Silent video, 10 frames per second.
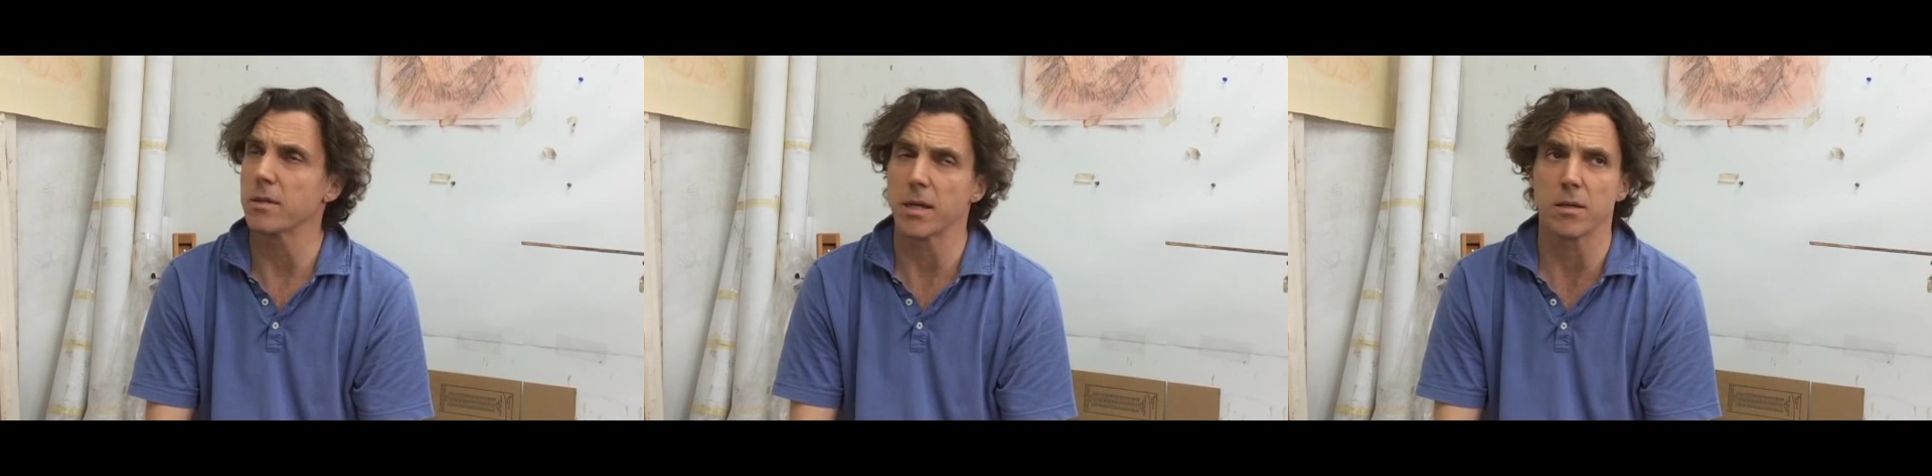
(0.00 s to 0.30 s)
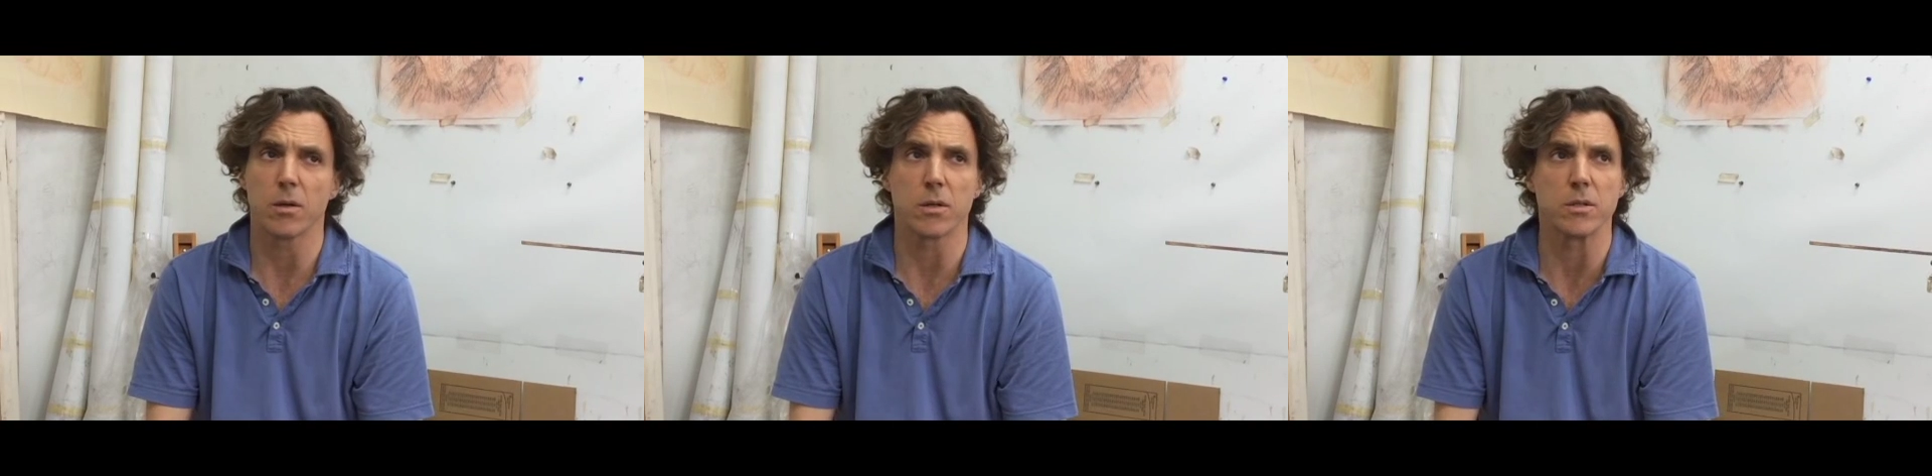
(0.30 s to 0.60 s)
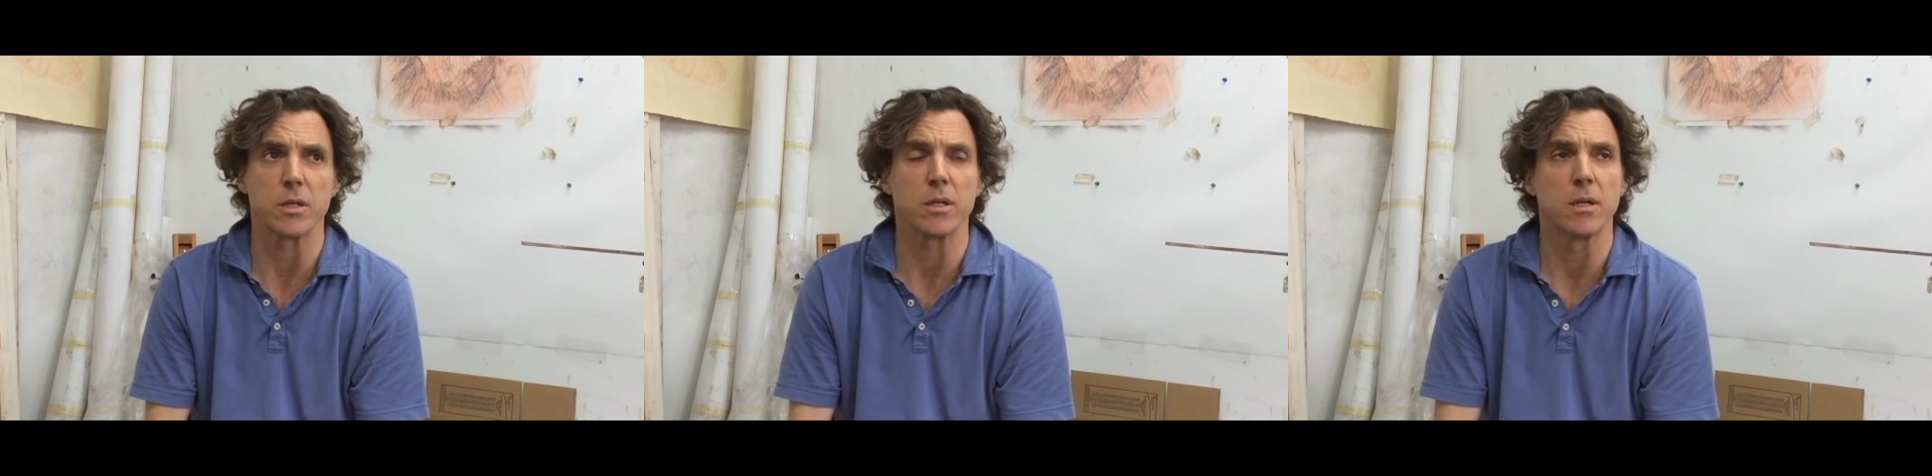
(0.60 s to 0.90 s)
by
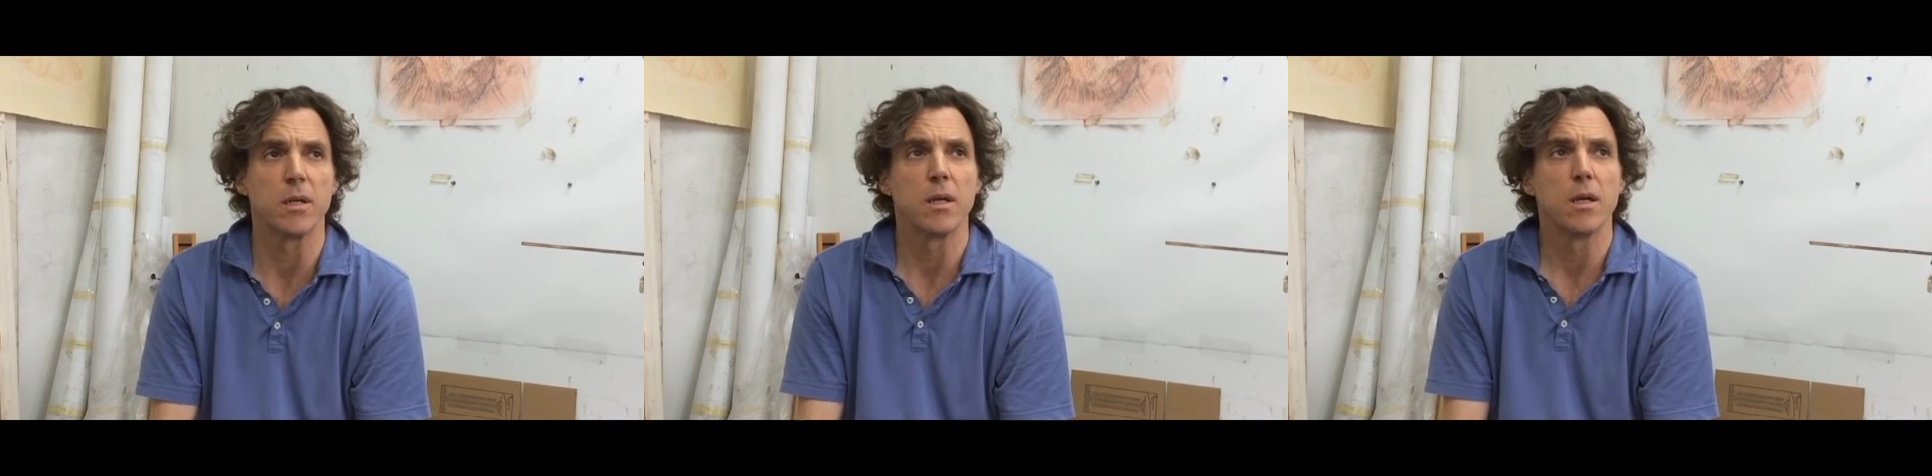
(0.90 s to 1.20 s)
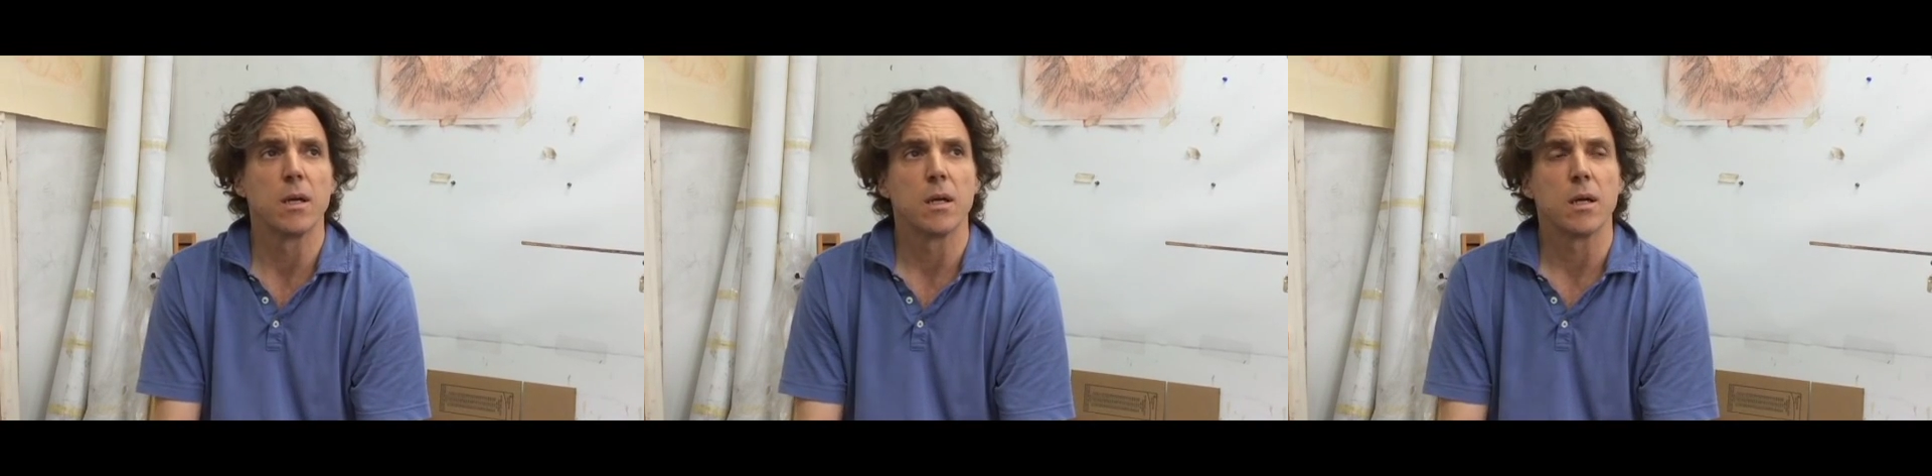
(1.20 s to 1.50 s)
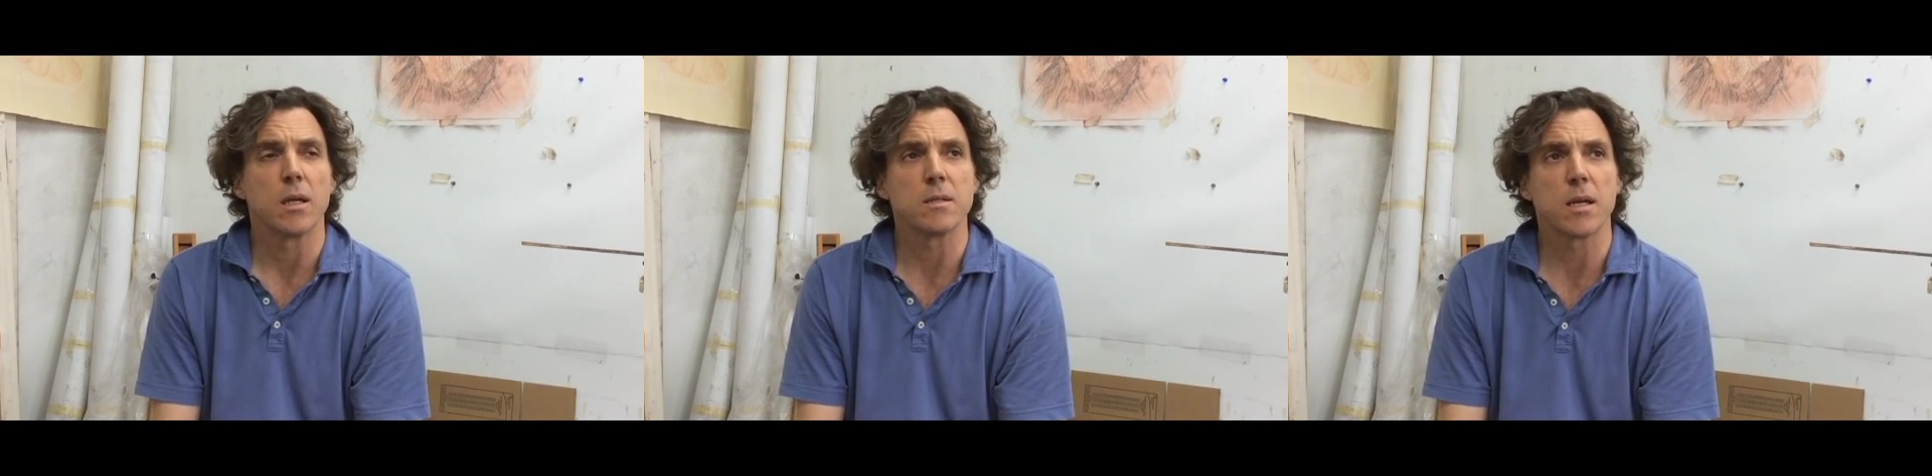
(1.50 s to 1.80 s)
technology. And